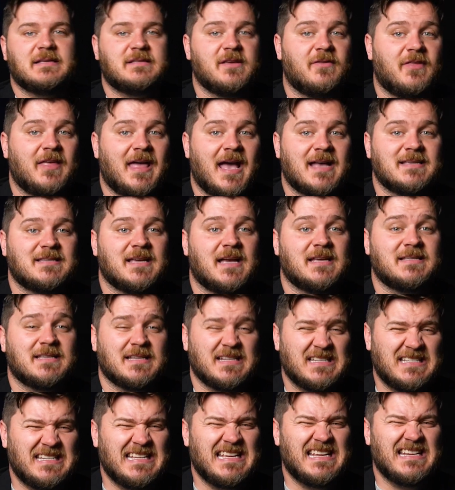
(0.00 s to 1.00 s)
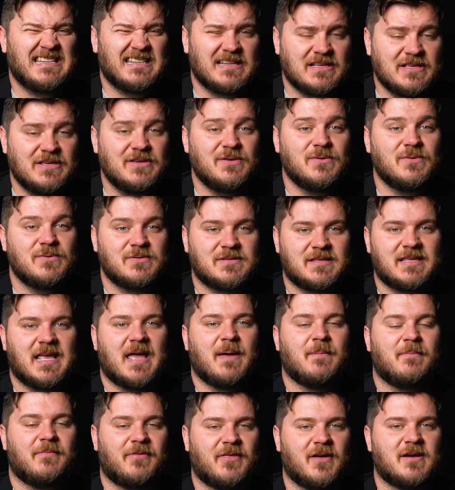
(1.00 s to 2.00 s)
that the SS did use the
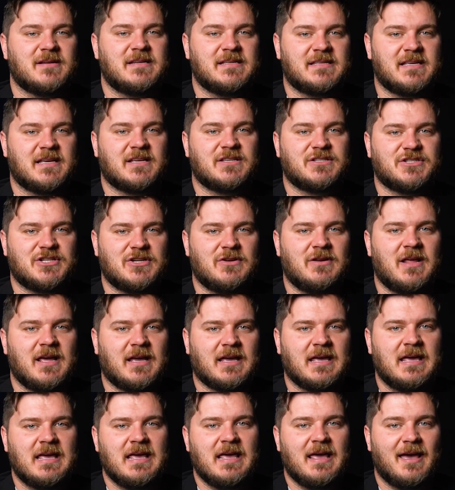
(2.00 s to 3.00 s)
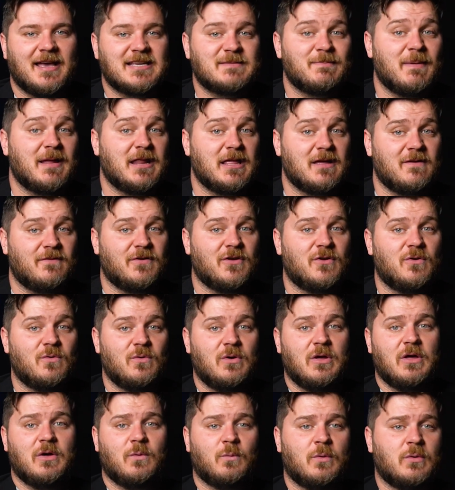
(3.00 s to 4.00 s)
M36 tunic, as many of
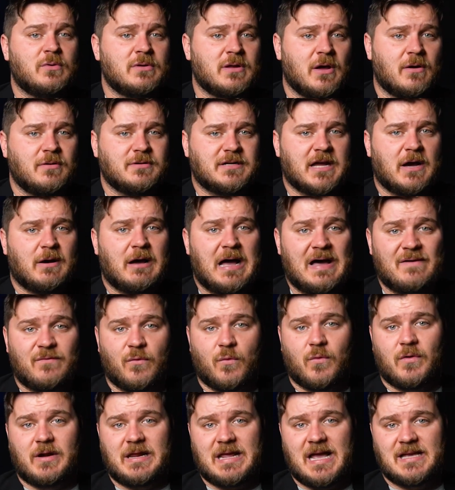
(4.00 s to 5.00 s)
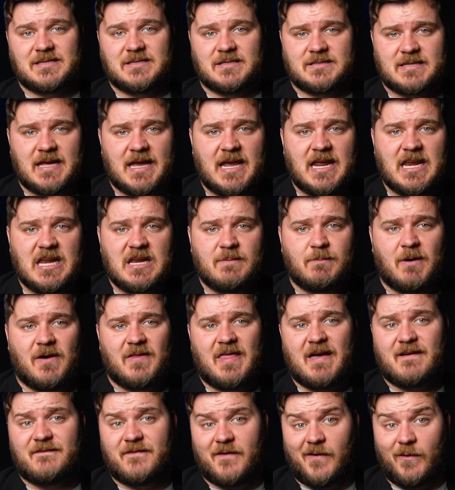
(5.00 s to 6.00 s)
you will no doubt have already ascertained by
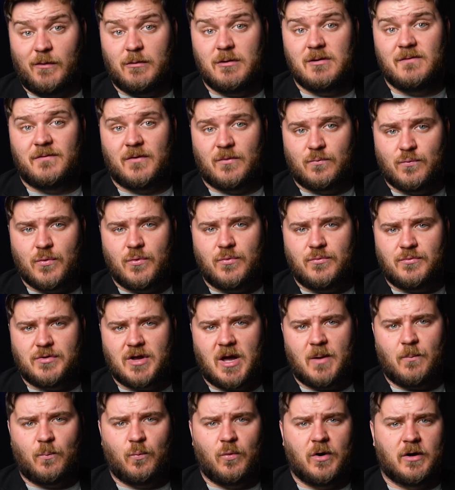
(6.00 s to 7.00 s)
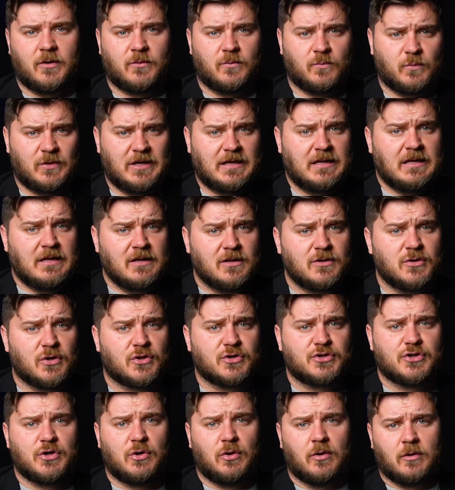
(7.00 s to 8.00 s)
that photo of a ruined up one we
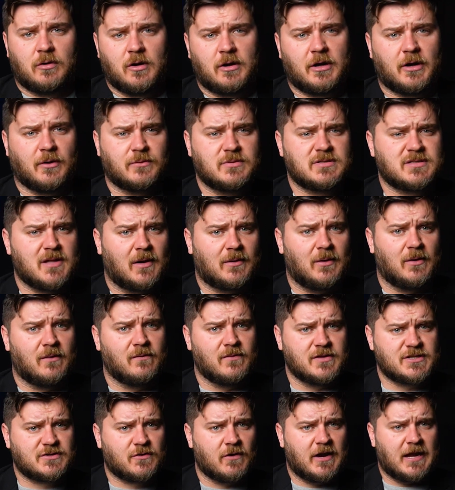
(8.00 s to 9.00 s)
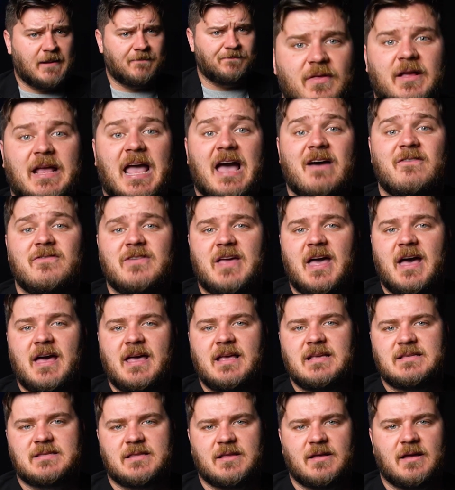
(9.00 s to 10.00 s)
not too long ago stuck on the screen. The caveat
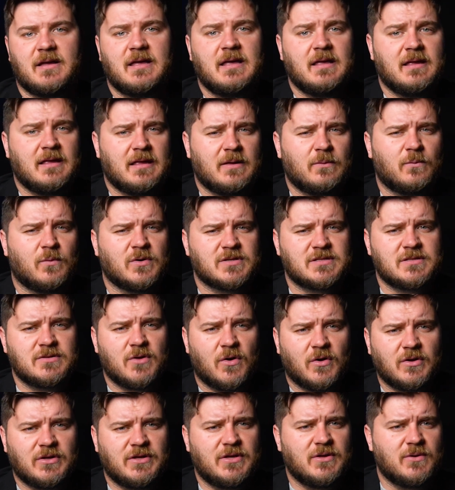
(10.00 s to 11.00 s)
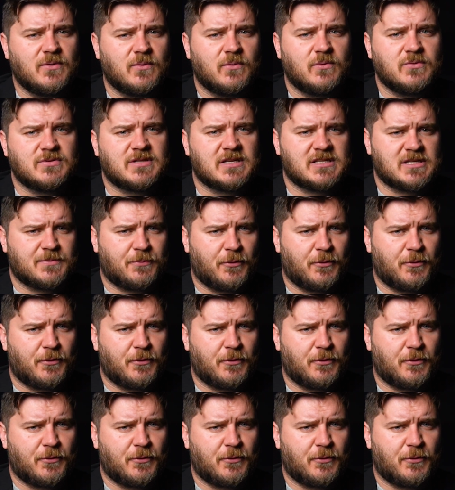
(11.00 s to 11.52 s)
is that it was not used as a